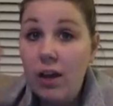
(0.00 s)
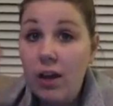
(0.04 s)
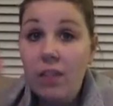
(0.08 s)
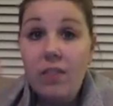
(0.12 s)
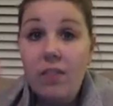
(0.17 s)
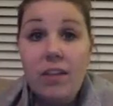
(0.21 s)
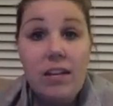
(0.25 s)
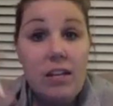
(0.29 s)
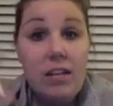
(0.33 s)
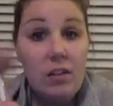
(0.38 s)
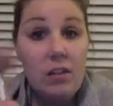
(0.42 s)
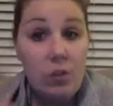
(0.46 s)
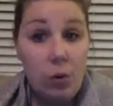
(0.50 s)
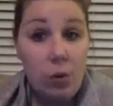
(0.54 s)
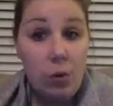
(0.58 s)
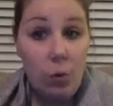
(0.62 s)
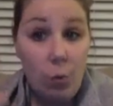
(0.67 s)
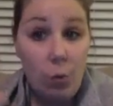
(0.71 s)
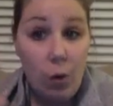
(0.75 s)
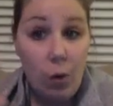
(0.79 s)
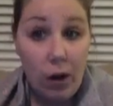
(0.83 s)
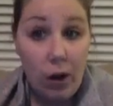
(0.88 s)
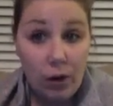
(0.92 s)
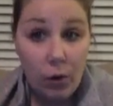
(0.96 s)
then either
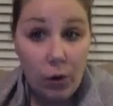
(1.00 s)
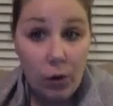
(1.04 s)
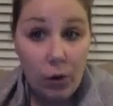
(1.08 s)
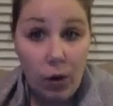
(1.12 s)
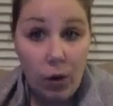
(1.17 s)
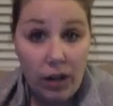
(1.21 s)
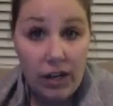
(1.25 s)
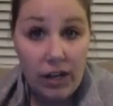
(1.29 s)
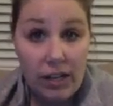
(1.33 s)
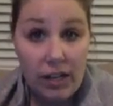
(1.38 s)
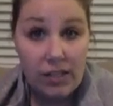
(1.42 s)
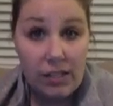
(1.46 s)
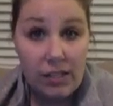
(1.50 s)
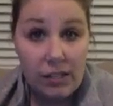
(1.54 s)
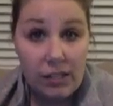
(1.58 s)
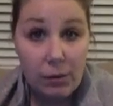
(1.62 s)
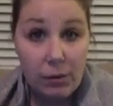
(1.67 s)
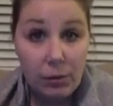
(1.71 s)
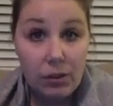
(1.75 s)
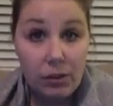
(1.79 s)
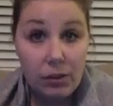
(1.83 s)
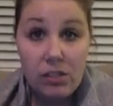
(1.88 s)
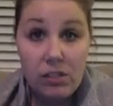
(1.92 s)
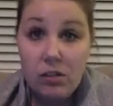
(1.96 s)
one quantity is
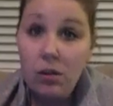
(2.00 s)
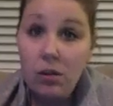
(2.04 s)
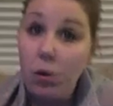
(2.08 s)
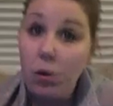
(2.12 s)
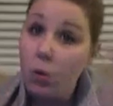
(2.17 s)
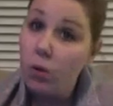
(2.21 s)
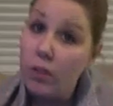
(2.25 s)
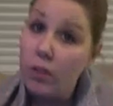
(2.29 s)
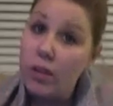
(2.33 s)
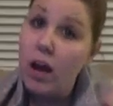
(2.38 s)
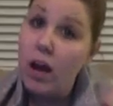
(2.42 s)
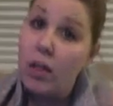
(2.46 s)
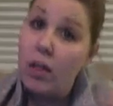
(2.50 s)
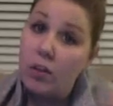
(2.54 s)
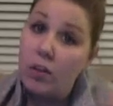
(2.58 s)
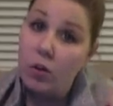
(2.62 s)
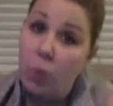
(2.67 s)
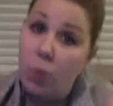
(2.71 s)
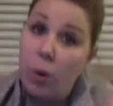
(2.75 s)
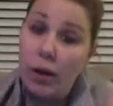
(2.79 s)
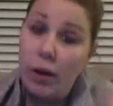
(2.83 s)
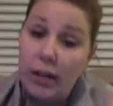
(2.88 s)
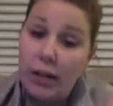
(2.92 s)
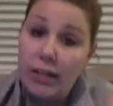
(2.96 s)
equal to 0 or the other
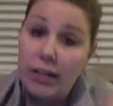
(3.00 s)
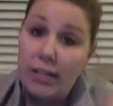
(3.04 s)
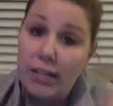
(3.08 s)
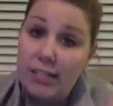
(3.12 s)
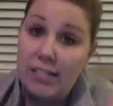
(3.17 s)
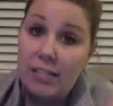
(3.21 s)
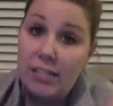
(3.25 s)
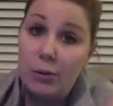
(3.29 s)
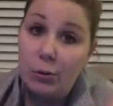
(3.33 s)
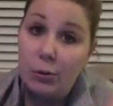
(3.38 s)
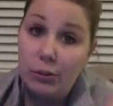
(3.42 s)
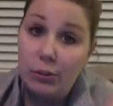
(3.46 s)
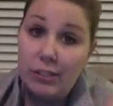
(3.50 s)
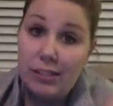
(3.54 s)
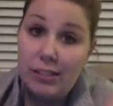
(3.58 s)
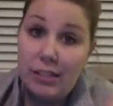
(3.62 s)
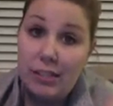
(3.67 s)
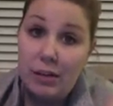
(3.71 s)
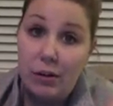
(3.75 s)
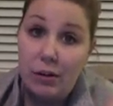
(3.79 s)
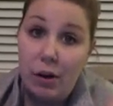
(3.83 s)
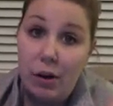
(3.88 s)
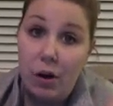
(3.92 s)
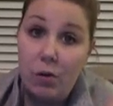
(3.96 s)
quantity is equal to
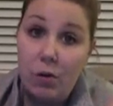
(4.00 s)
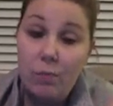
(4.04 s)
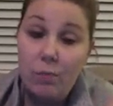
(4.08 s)
0.